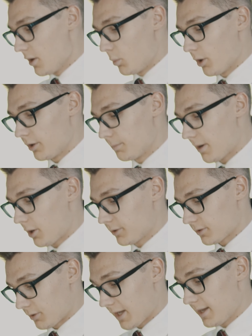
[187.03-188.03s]
were
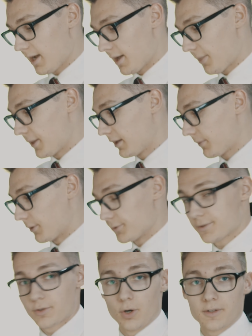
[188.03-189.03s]
about, okay, I think
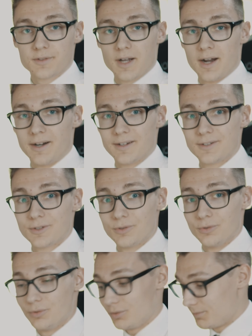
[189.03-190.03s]
those socks are
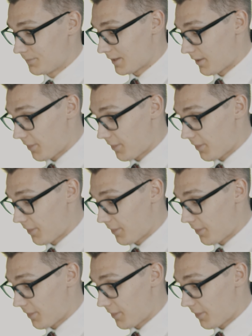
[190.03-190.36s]
too